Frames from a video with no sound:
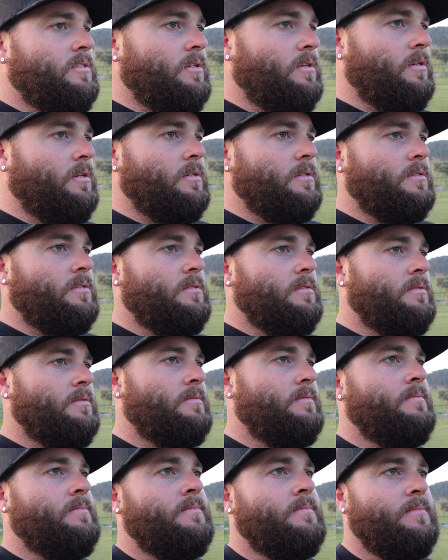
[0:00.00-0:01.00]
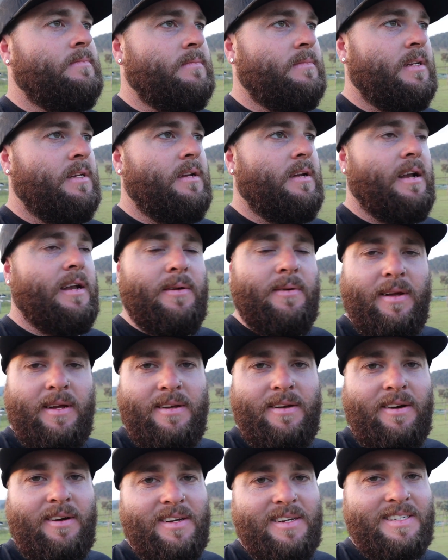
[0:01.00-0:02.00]
God. Anyway
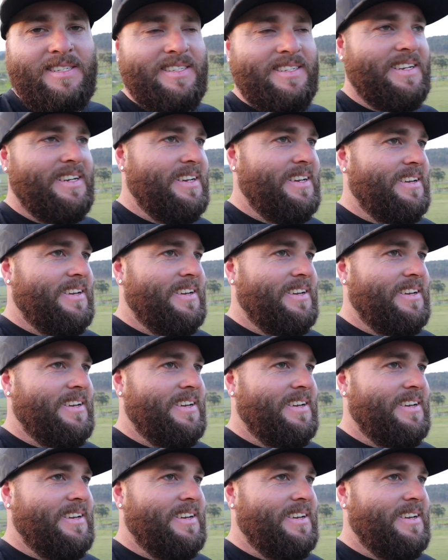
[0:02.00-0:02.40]
guys,